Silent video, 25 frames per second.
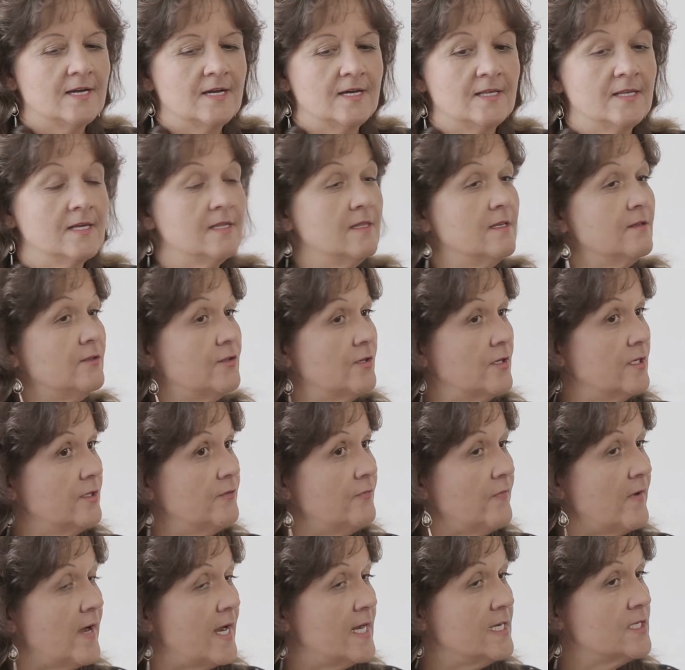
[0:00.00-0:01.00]
And then the third
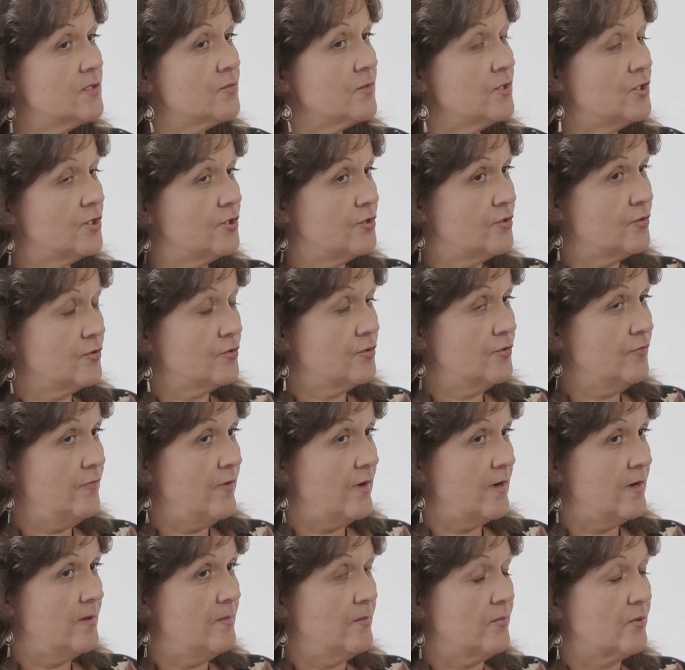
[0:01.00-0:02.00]
phase, which is also
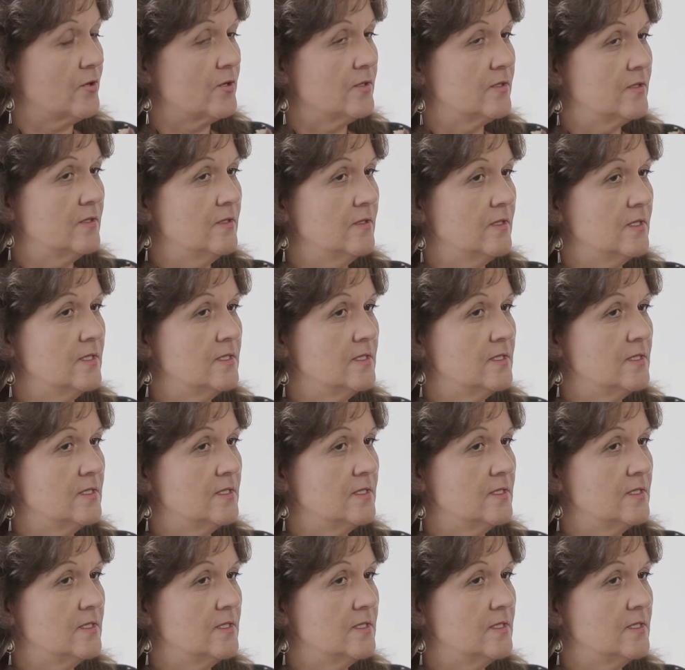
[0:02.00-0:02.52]
very important,